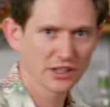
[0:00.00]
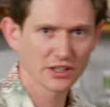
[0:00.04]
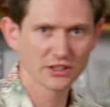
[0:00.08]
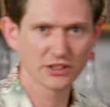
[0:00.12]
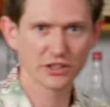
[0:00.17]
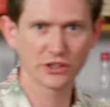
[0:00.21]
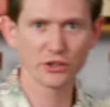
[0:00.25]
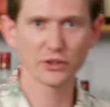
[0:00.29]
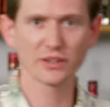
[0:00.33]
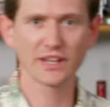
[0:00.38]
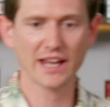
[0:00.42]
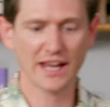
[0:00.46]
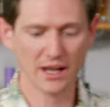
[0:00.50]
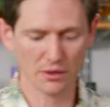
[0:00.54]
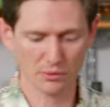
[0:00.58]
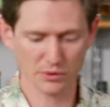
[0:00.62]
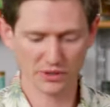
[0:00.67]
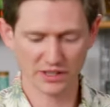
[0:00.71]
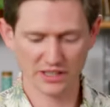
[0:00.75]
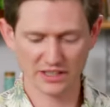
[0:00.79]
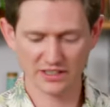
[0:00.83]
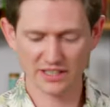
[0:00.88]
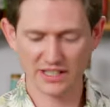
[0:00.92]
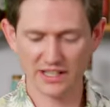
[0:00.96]
To do that, we're
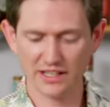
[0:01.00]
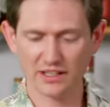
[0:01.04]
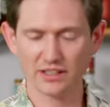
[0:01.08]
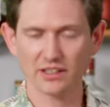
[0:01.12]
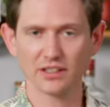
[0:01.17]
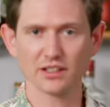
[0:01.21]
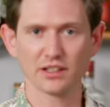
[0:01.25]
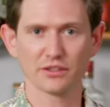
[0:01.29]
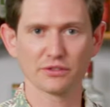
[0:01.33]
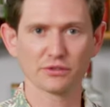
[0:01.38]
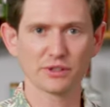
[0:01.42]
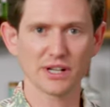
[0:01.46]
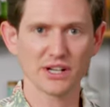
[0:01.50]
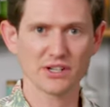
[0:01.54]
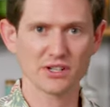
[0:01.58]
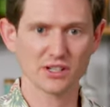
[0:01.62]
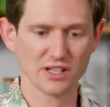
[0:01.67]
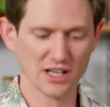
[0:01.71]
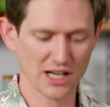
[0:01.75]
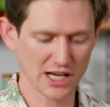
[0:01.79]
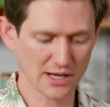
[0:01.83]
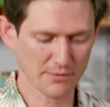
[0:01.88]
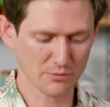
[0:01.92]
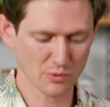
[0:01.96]
gonna take a fresh
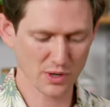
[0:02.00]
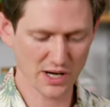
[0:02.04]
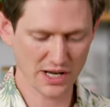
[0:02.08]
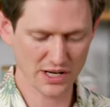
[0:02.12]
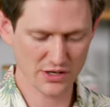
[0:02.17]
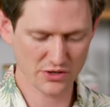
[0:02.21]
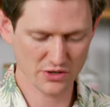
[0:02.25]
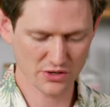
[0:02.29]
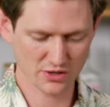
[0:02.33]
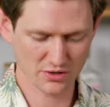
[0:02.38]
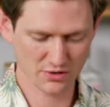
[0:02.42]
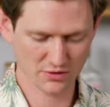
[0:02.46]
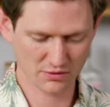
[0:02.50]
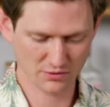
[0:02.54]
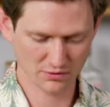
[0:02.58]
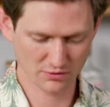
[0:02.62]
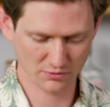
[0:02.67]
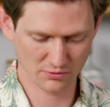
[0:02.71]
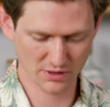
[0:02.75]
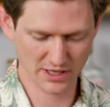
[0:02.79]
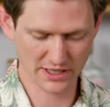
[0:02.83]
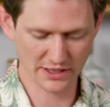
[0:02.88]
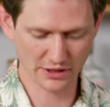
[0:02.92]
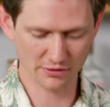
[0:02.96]
lime wedge,
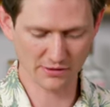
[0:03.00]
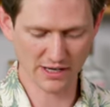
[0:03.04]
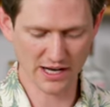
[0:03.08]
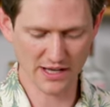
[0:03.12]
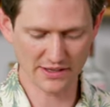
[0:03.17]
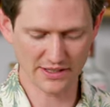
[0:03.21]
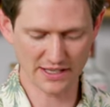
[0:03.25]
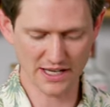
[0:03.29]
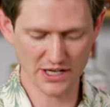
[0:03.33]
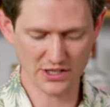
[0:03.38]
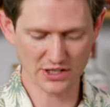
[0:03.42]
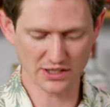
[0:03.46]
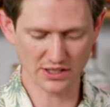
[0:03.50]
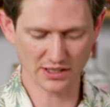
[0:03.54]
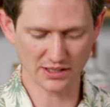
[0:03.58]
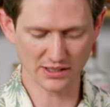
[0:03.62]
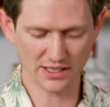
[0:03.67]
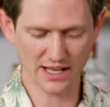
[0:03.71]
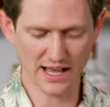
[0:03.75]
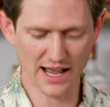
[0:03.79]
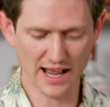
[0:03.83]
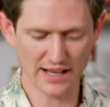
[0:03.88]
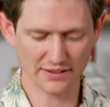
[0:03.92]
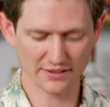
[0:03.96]
run it around the edge of the
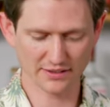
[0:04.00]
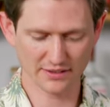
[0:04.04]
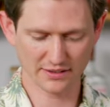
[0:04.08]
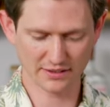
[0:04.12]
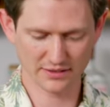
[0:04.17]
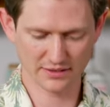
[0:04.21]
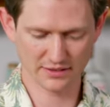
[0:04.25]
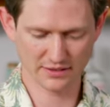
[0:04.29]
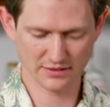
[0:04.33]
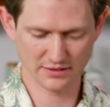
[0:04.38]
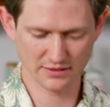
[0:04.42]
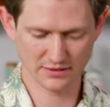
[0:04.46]
glass,